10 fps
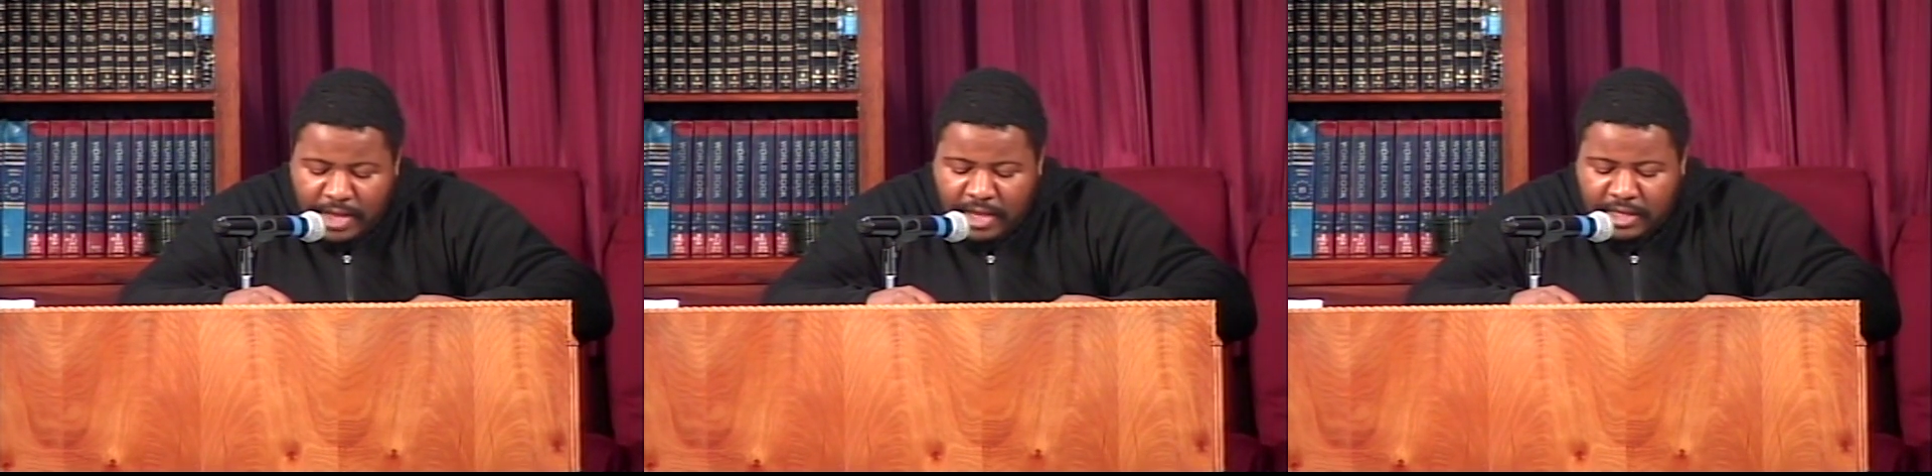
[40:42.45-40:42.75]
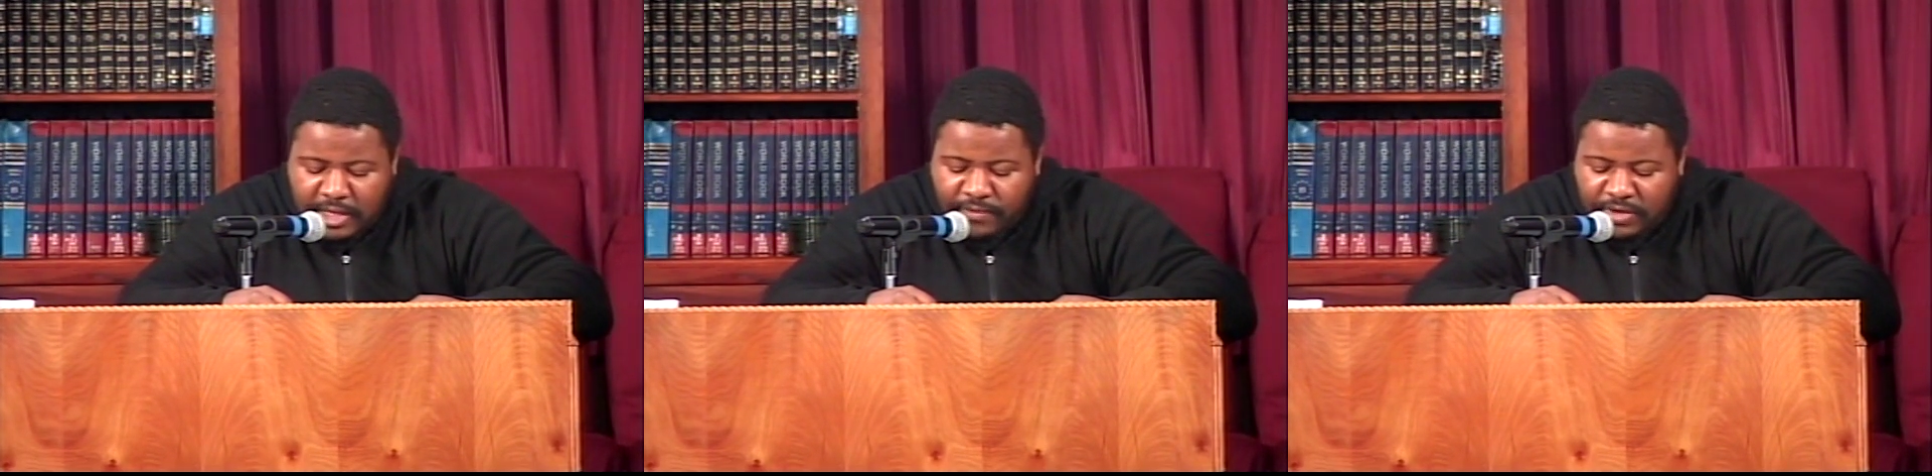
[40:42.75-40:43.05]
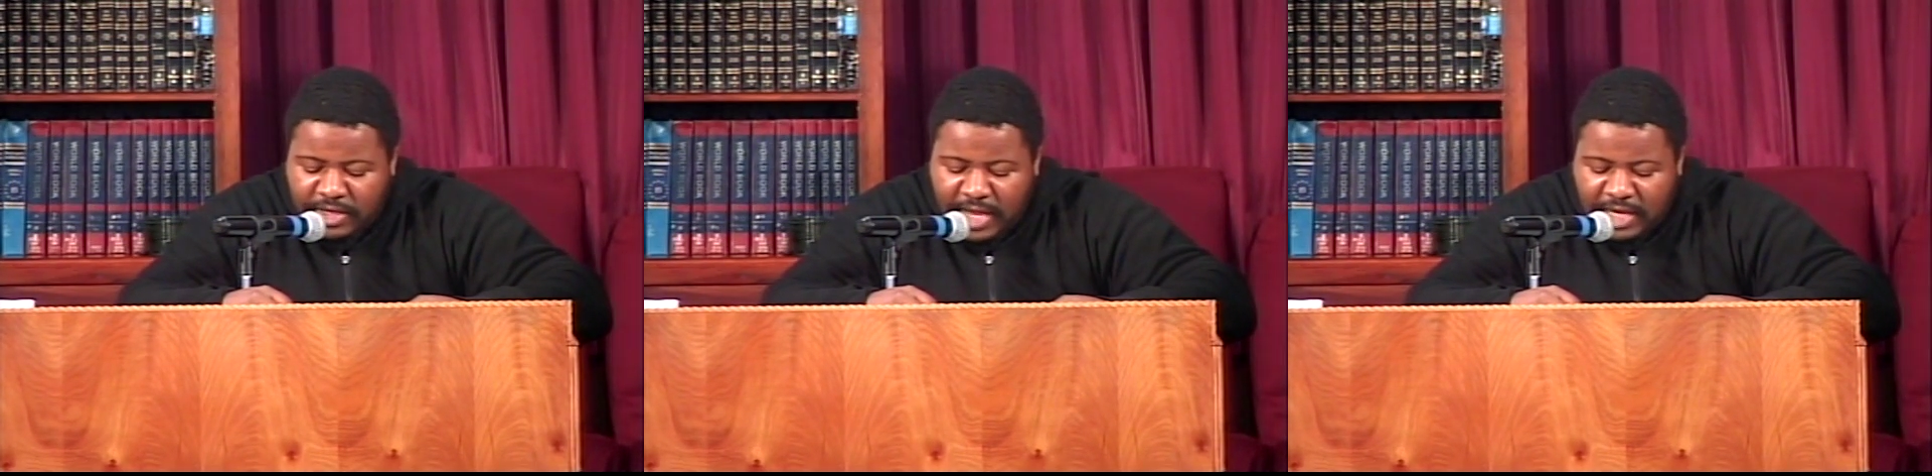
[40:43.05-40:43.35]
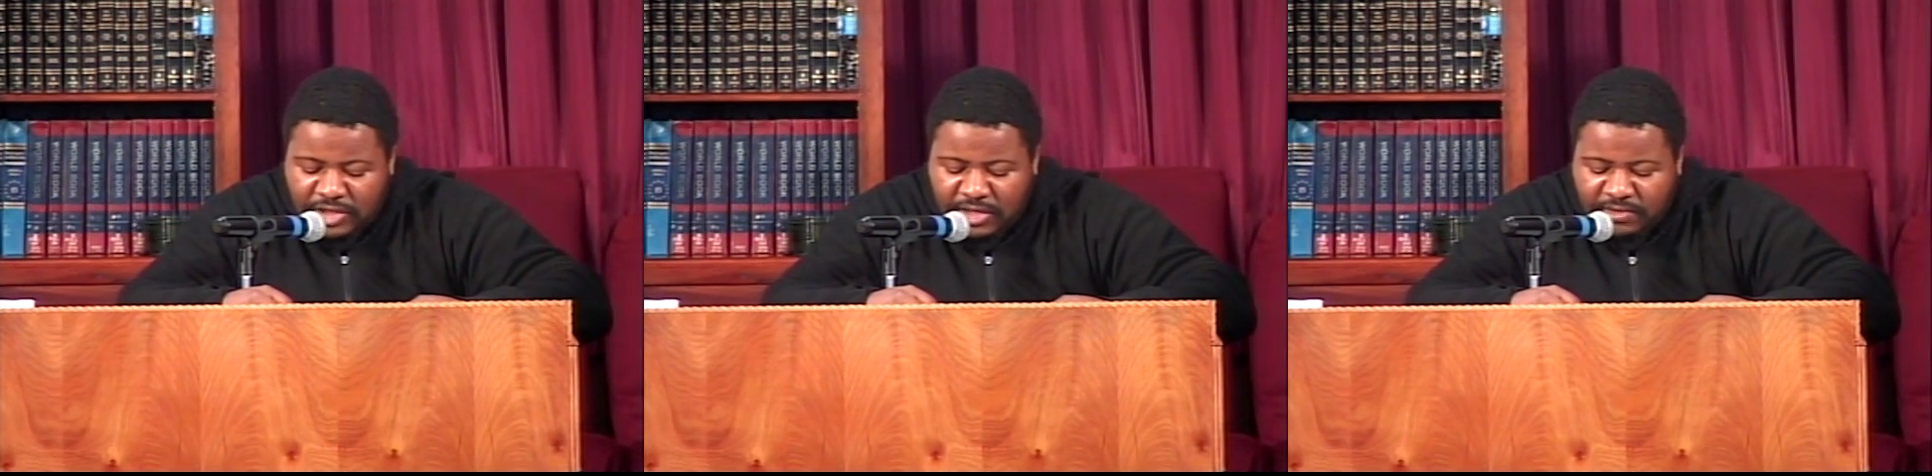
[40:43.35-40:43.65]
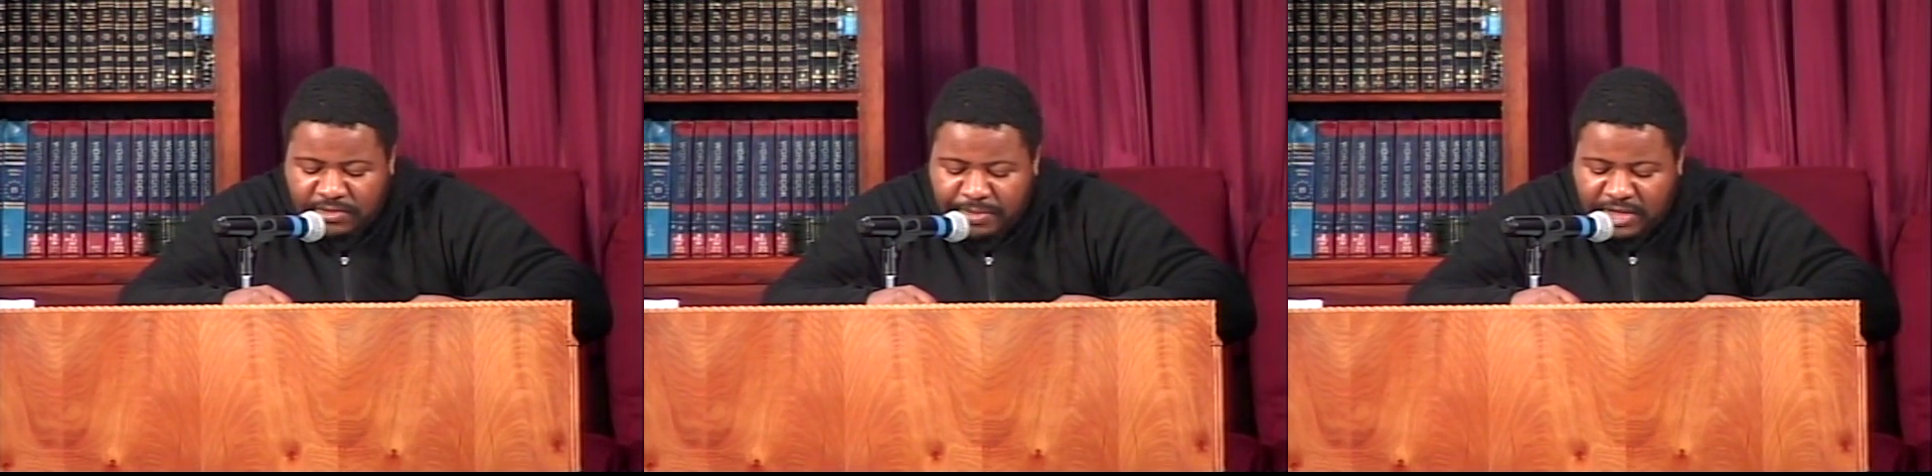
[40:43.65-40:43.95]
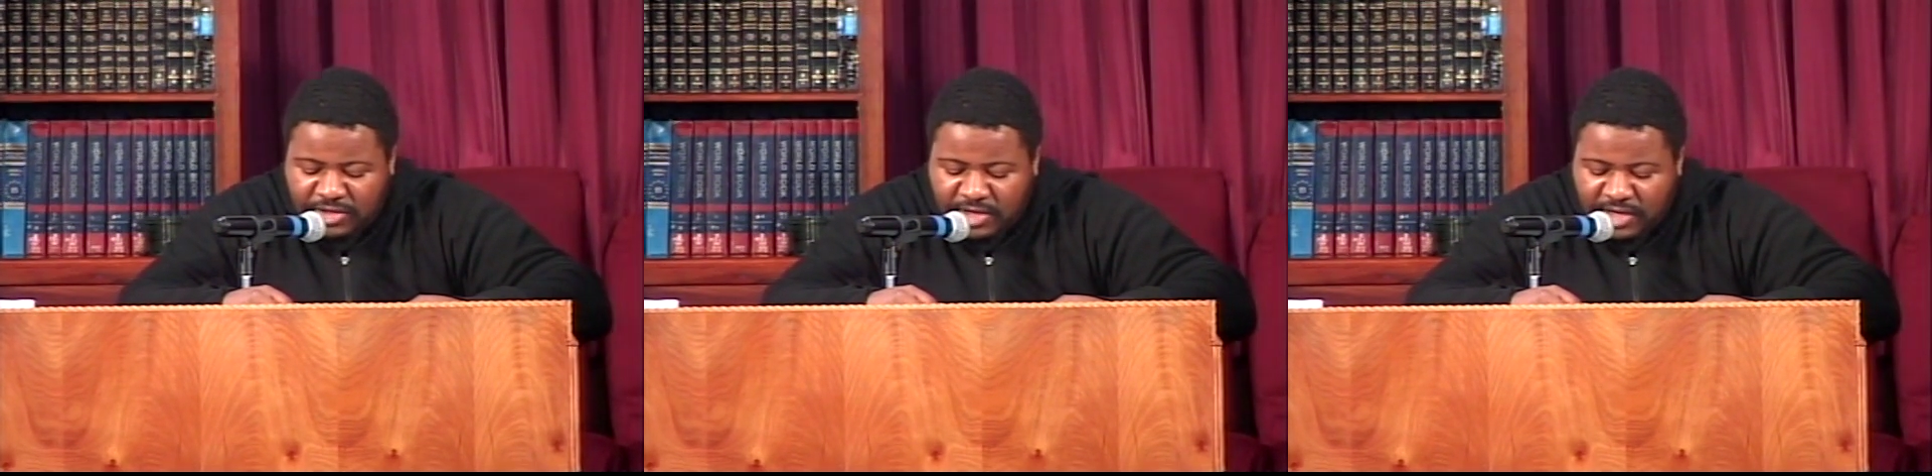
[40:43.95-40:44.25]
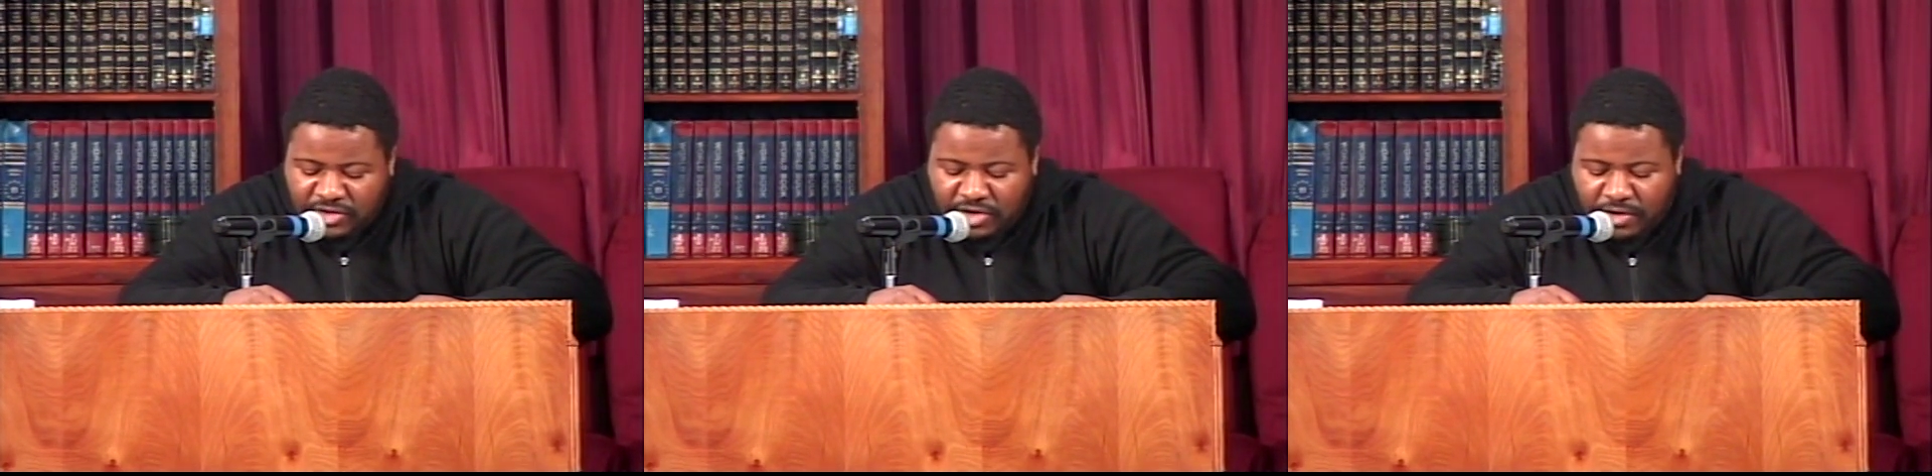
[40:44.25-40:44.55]
and give occasion of speech
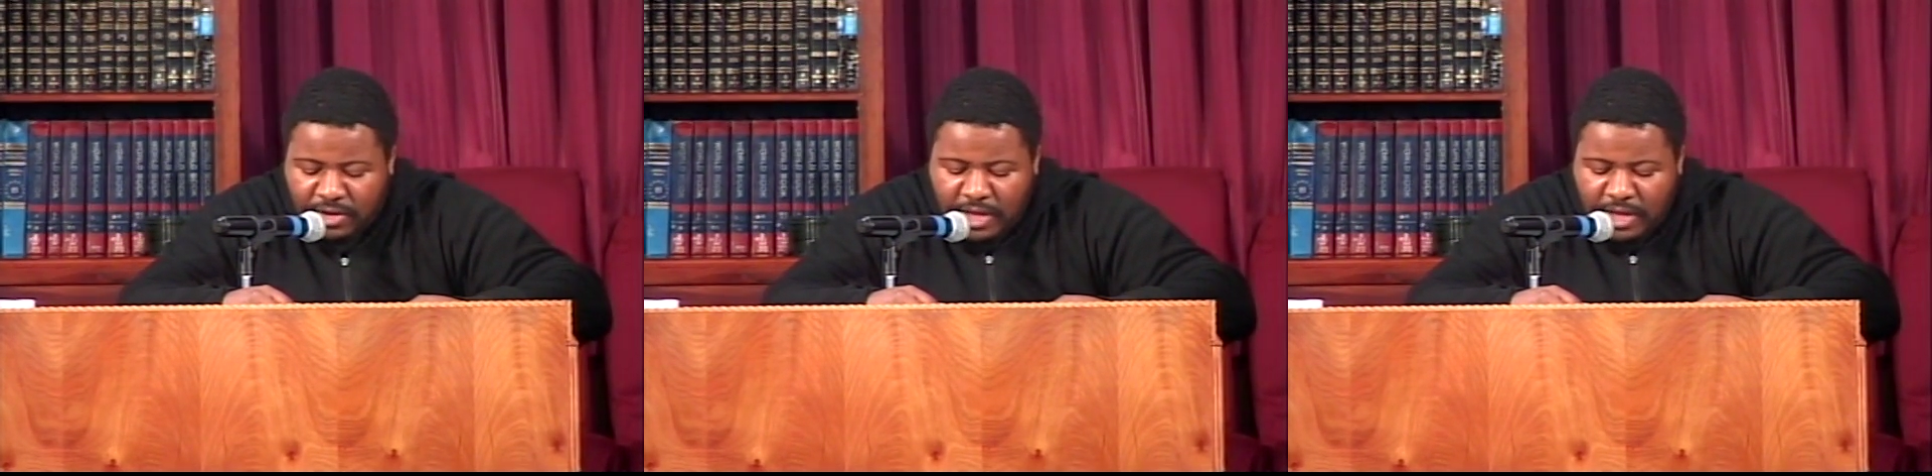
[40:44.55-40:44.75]
against her